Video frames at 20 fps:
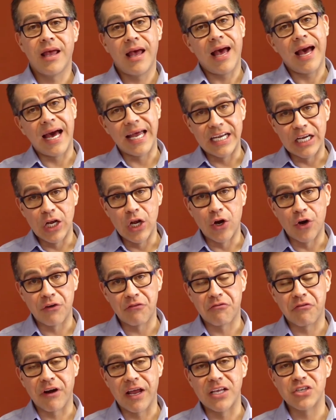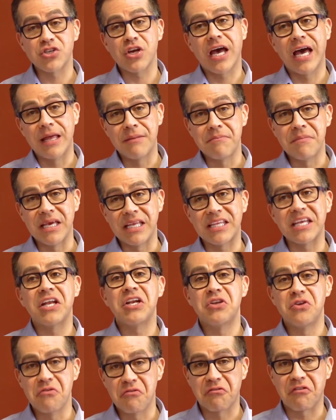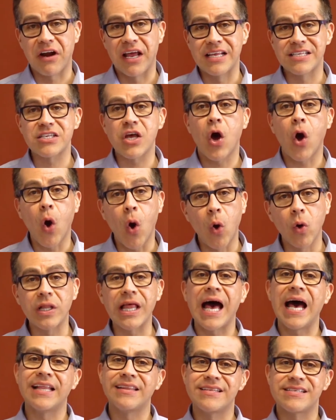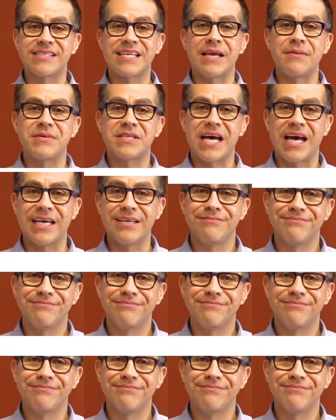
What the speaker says: and learn French and meet new friends all at the same time.